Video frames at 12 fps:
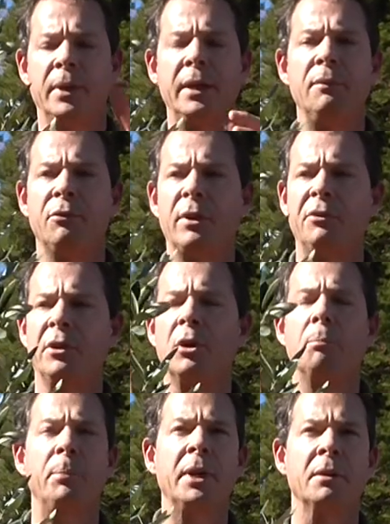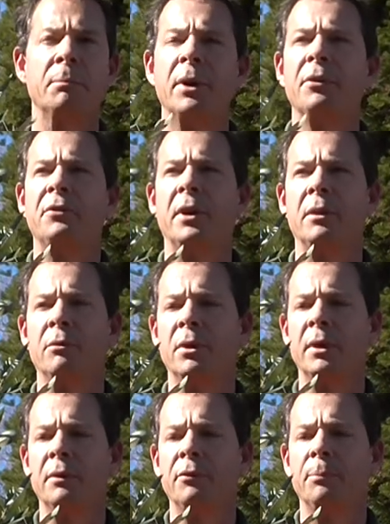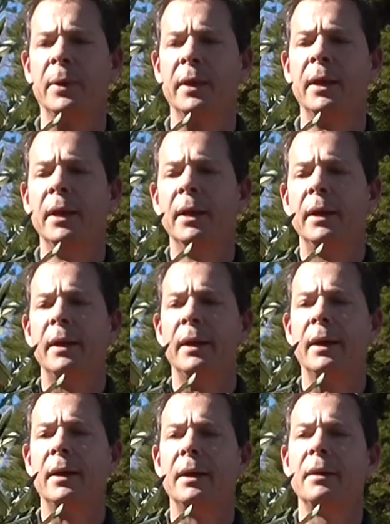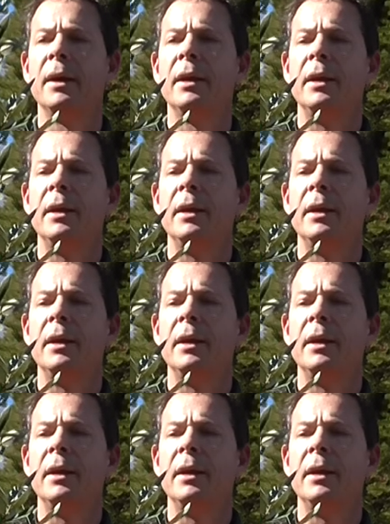leaves are actually a lot bigger than most other olives, but uh,